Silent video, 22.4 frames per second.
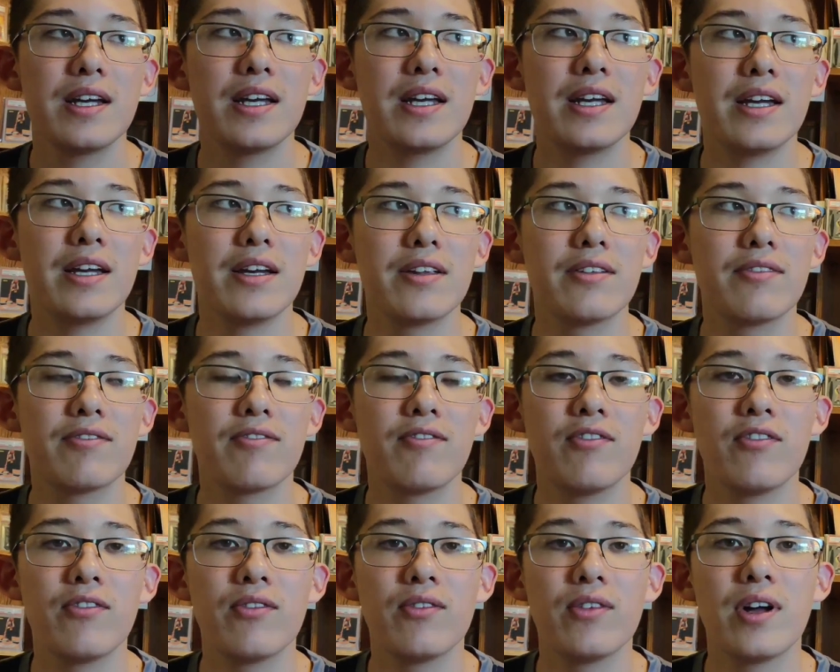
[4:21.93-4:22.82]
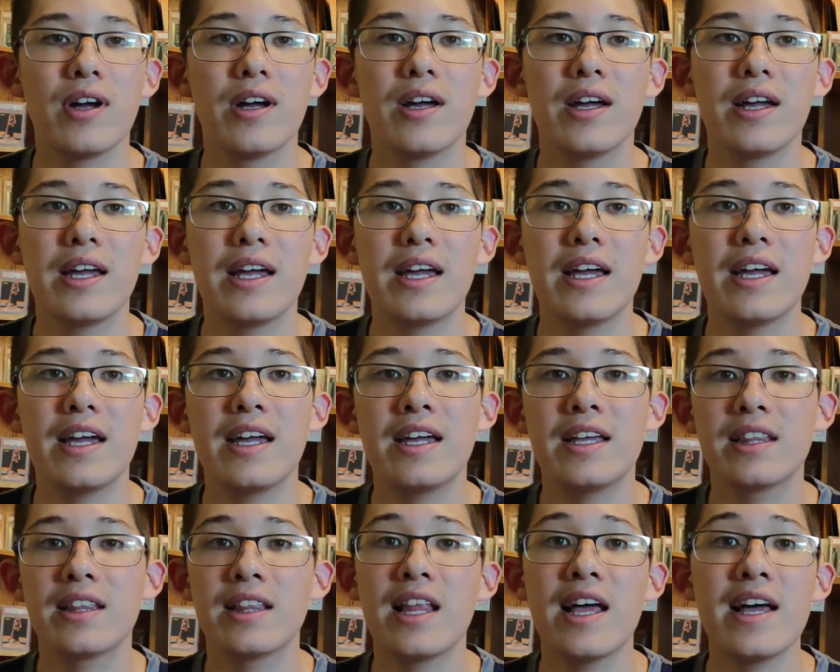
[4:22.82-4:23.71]
And
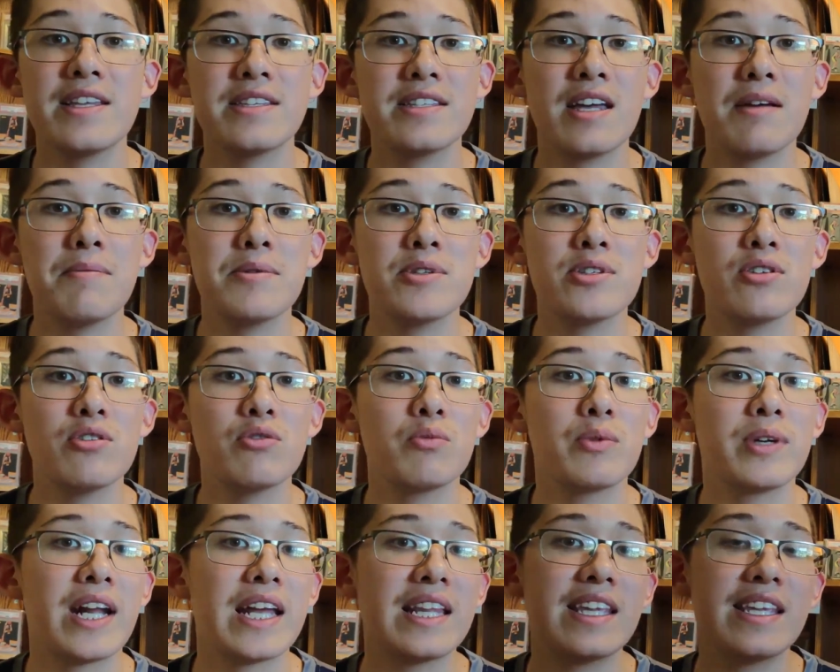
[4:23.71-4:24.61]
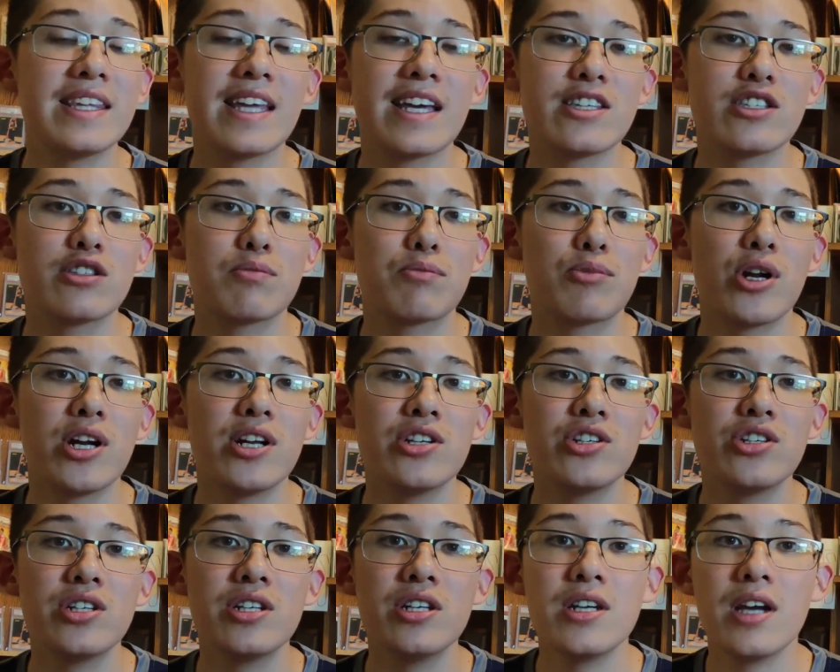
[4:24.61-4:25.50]
in last episode, when I did that
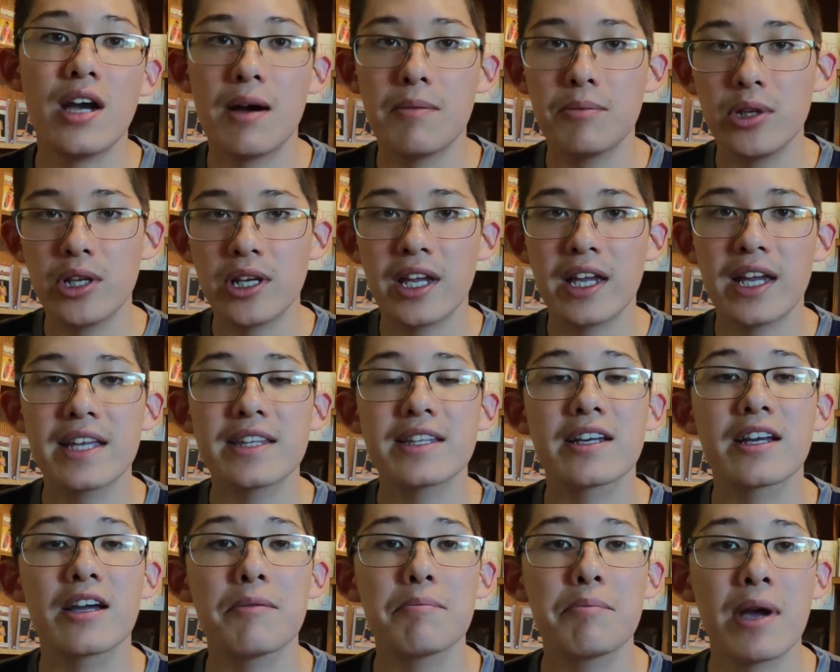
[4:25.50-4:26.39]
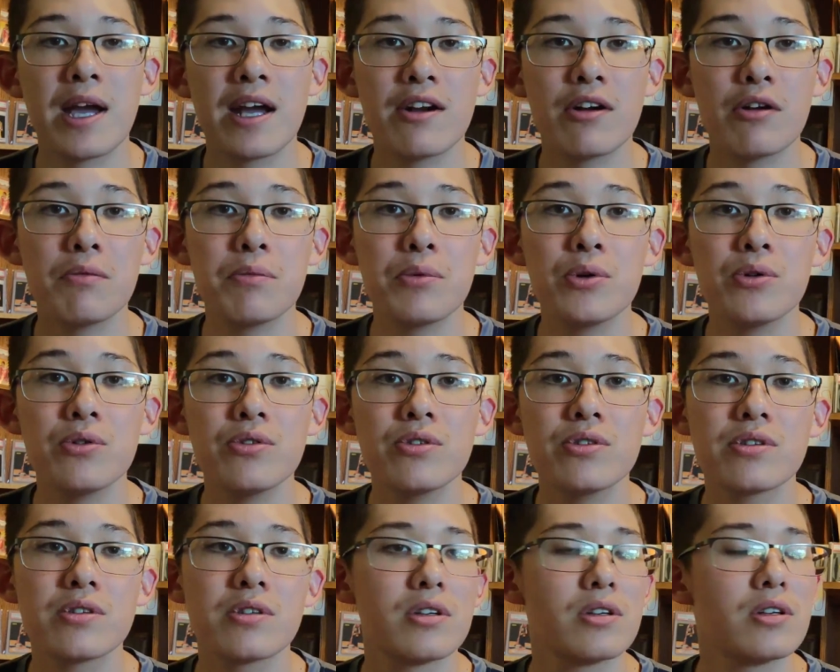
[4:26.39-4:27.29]
spreadsheet, I'm looking at the
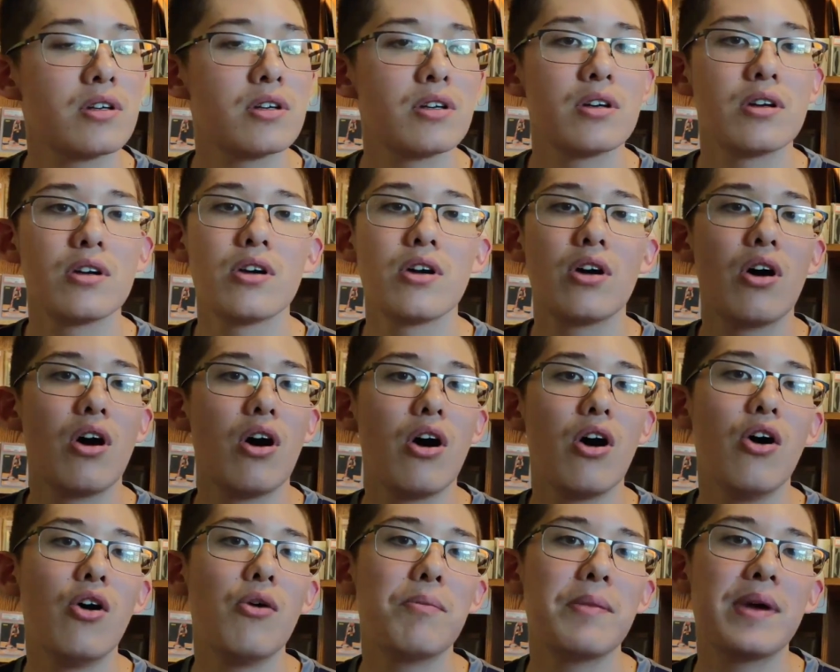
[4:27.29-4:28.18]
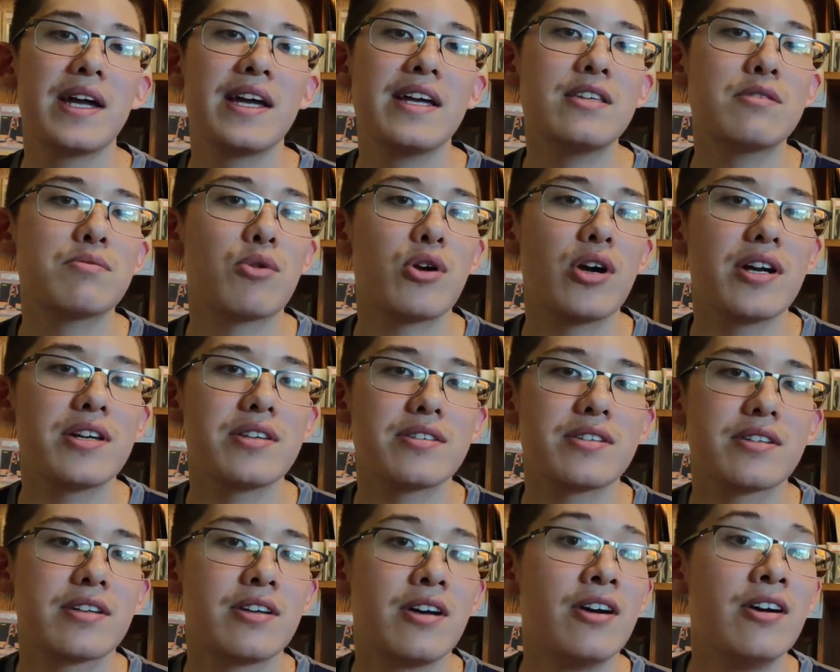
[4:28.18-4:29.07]
comparables. Oh man, his
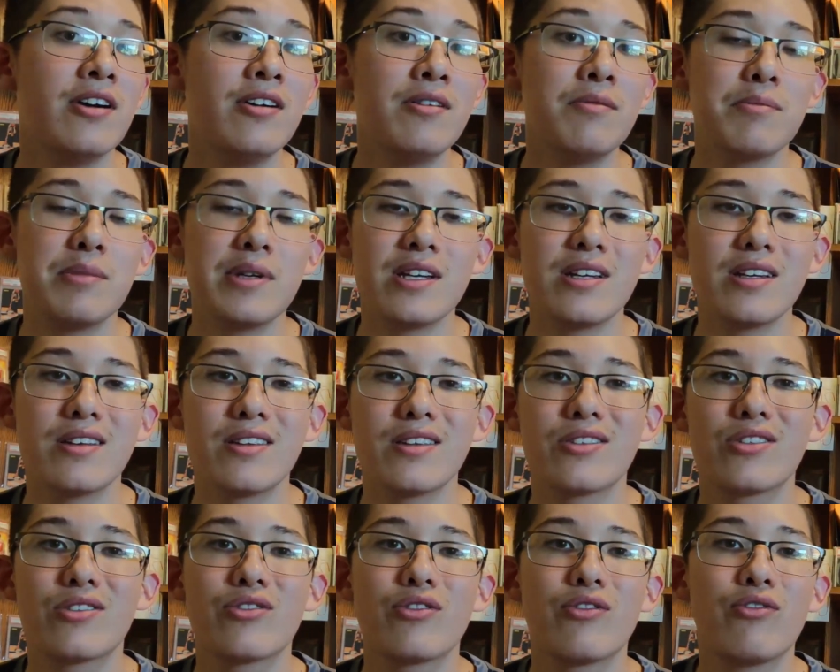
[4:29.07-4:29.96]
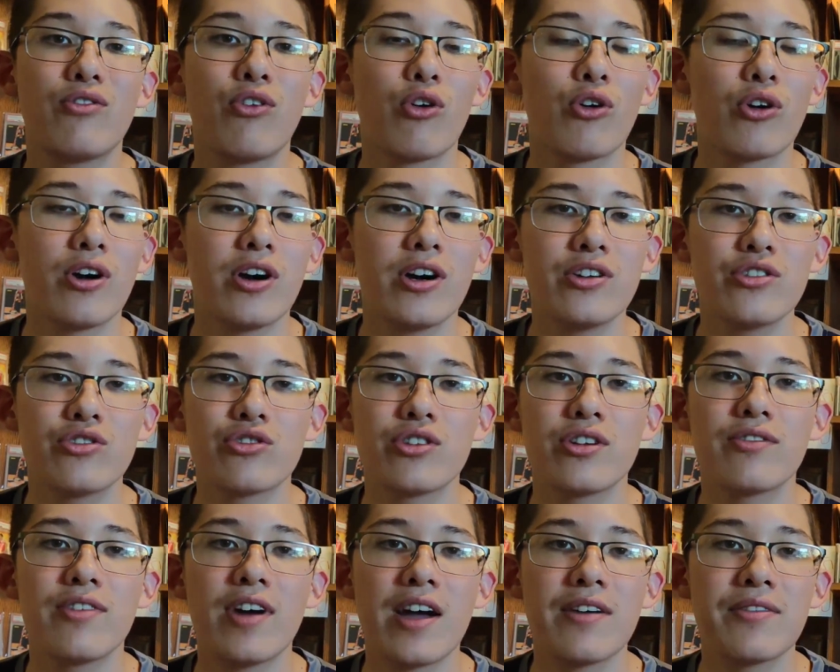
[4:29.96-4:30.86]
price could be
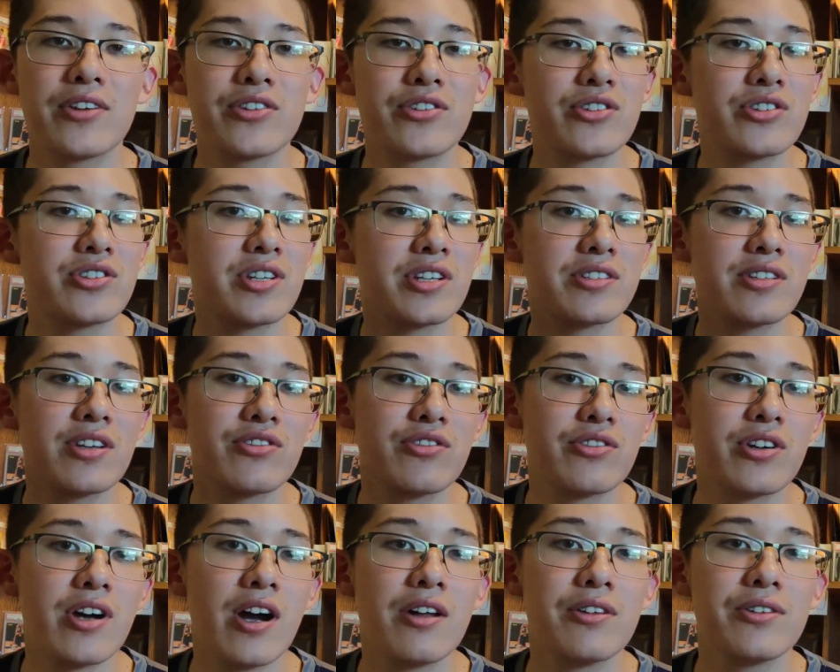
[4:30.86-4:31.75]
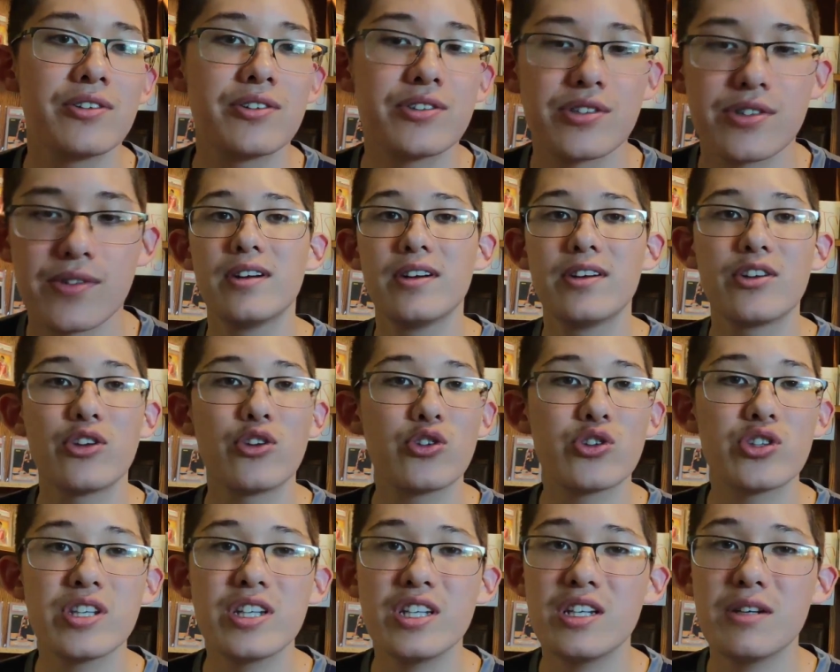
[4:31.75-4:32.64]
$400, $500, $600. You'll
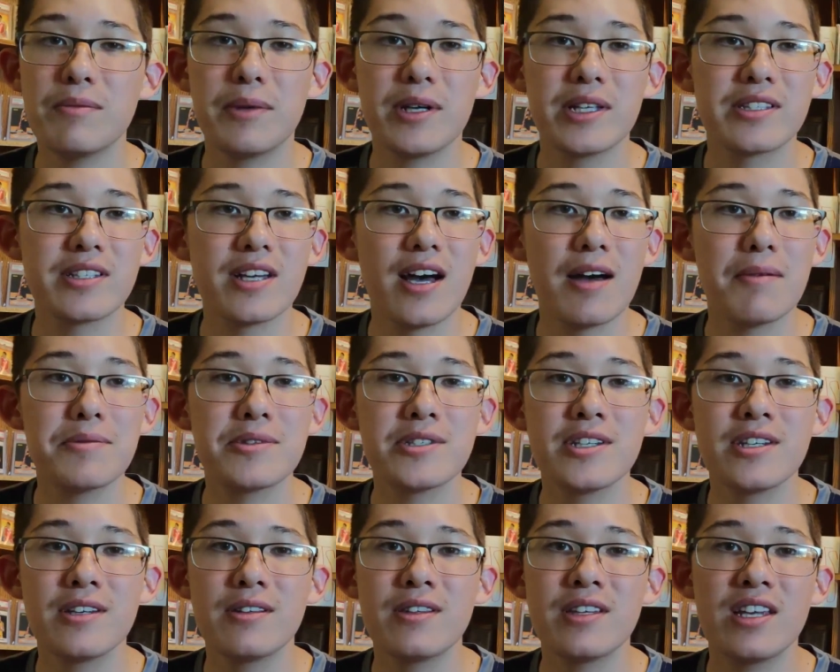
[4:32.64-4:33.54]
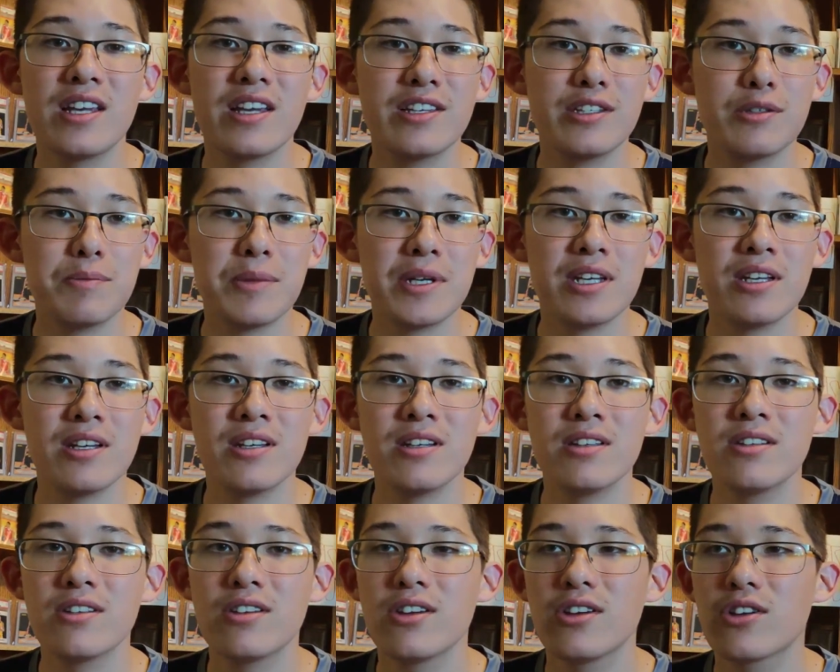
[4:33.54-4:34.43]
see him on top 10 ESPN.
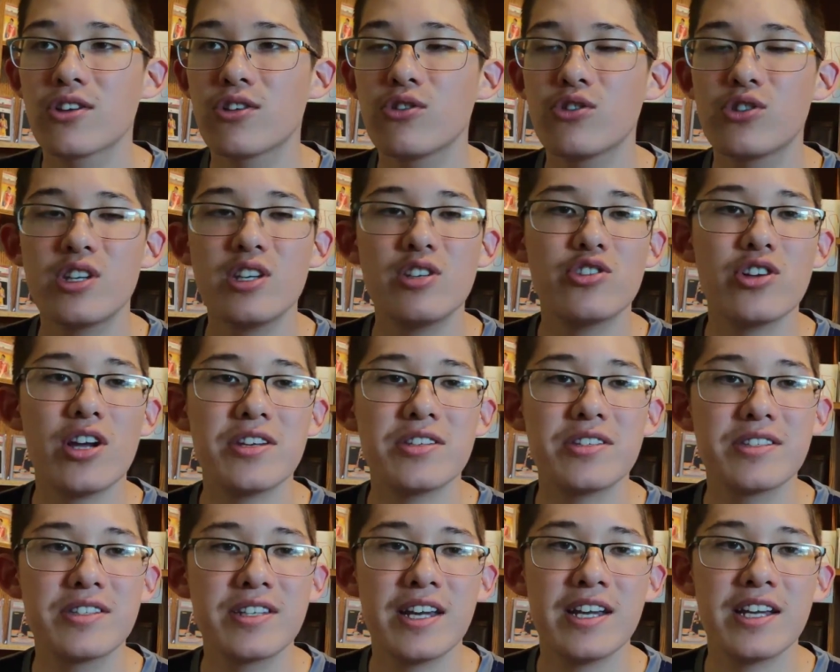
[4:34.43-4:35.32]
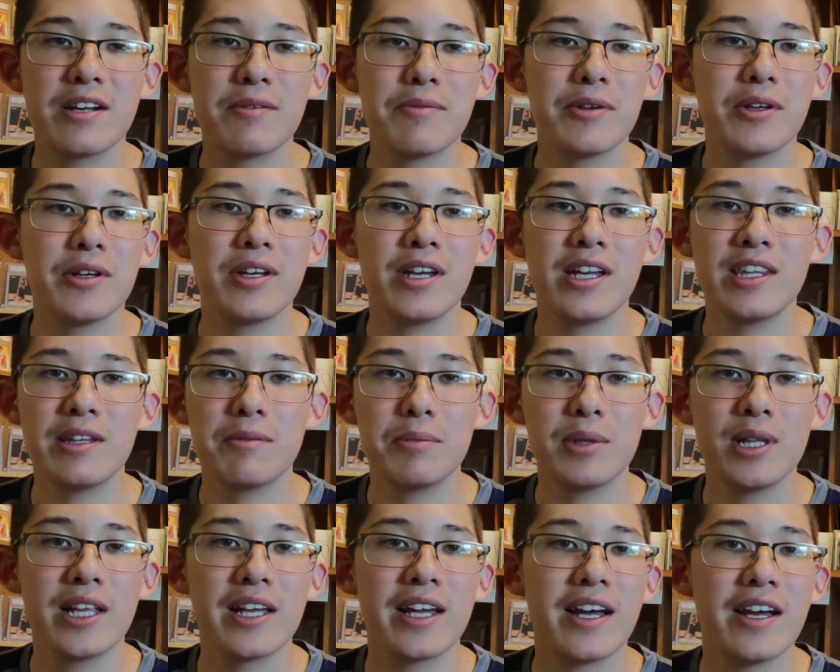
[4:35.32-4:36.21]
You'll see Jason Tatum in the
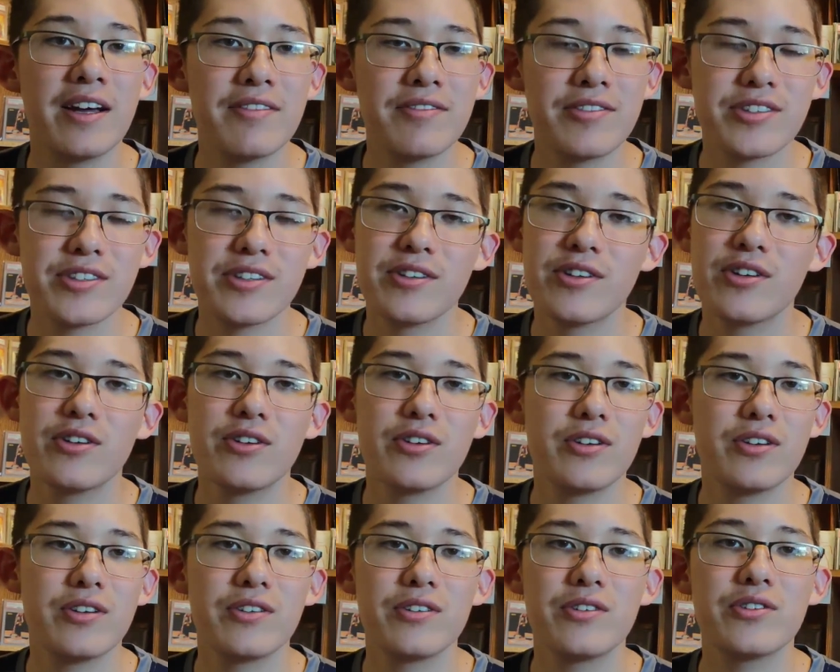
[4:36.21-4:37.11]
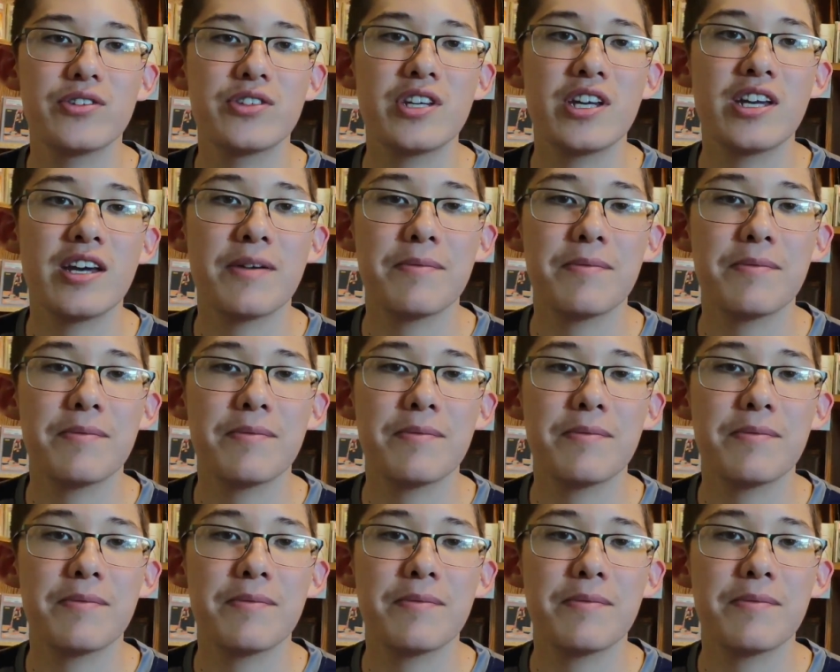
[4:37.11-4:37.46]
playoffs. You'll see